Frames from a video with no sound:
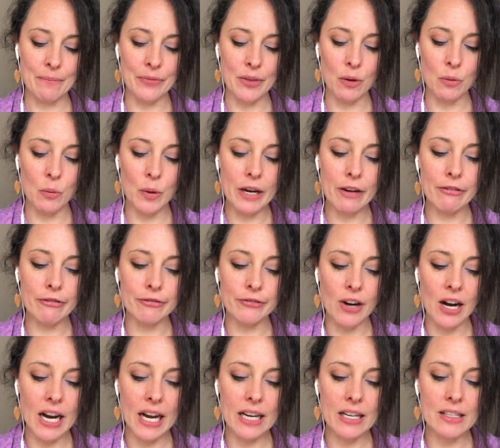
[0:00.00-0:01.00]
We
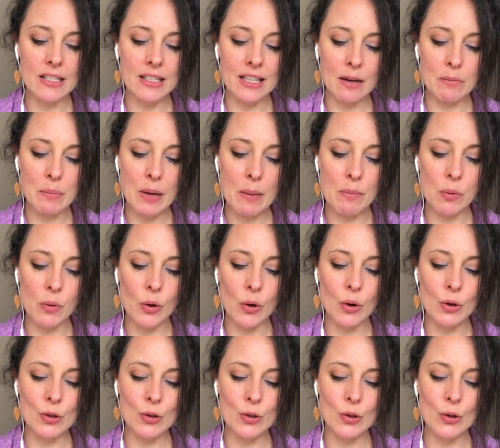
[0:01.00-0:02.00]
find that people who
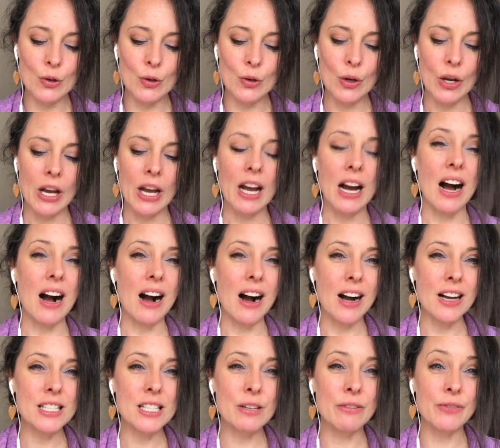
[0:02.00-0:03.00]
do
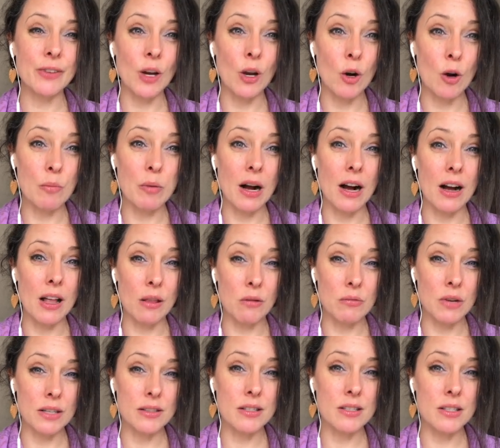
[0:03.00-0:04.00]
ask for help are the
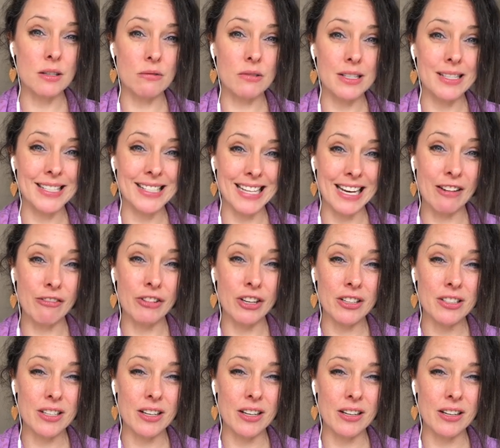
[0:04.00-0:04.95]
ones that receive it.